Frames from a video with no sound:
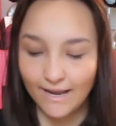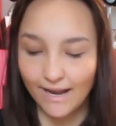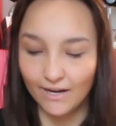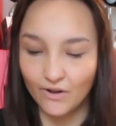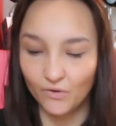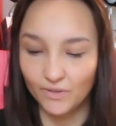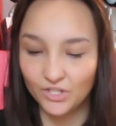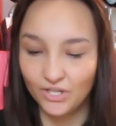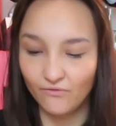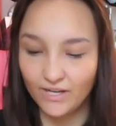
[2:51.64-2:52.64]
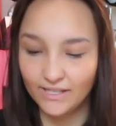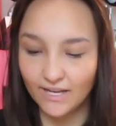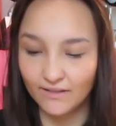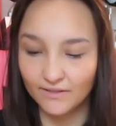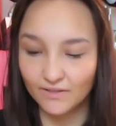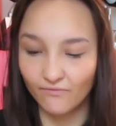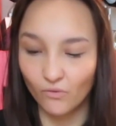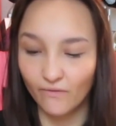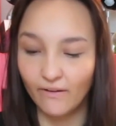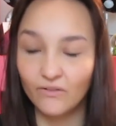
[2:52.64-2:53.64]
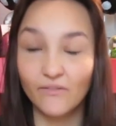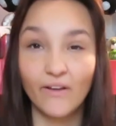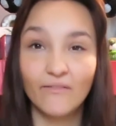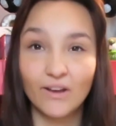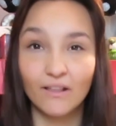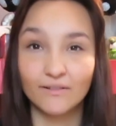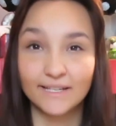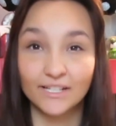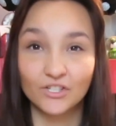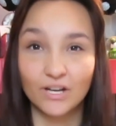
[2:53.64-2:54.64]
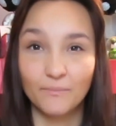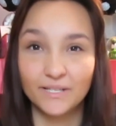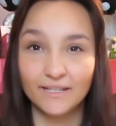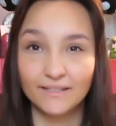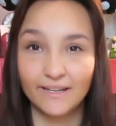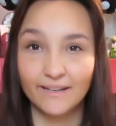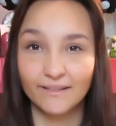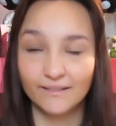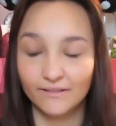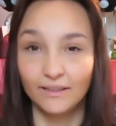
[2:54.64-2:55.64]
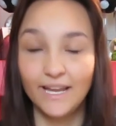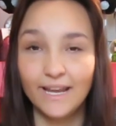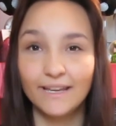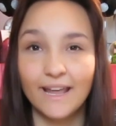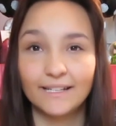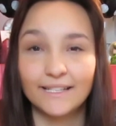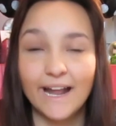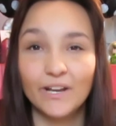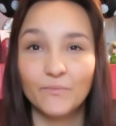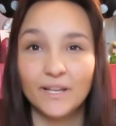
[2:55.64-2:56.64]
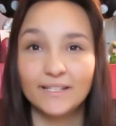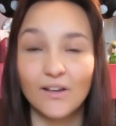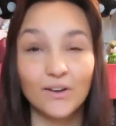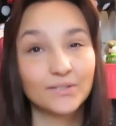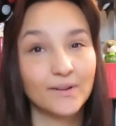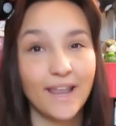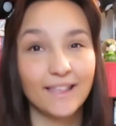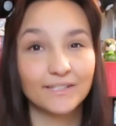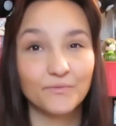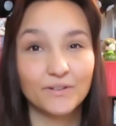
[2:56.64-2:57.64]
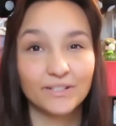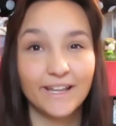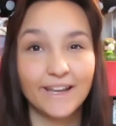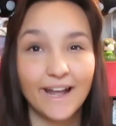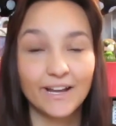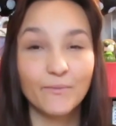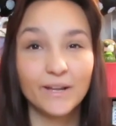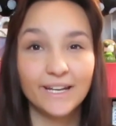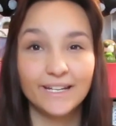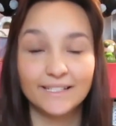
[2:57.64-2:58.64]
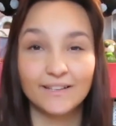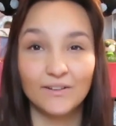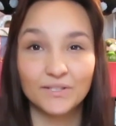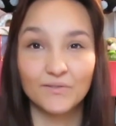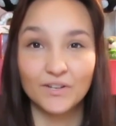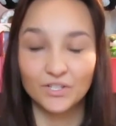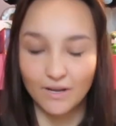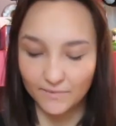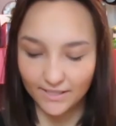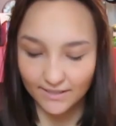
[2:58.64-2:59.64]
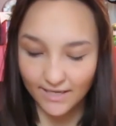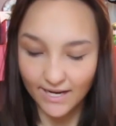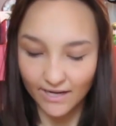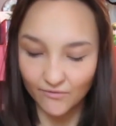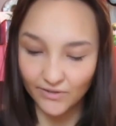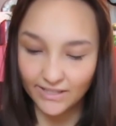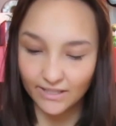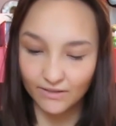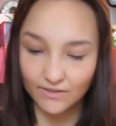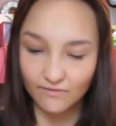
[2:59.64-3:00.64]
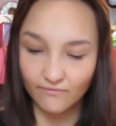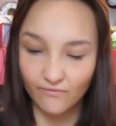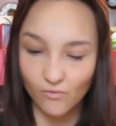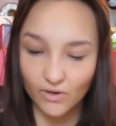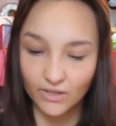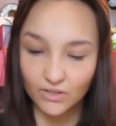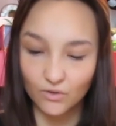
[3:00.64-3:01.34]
I don't know. But she retails for fifty-five dollars on Shop Disney. The next item is also an Alice in Wonderland item, and it is also on Shop Disney, and it retails for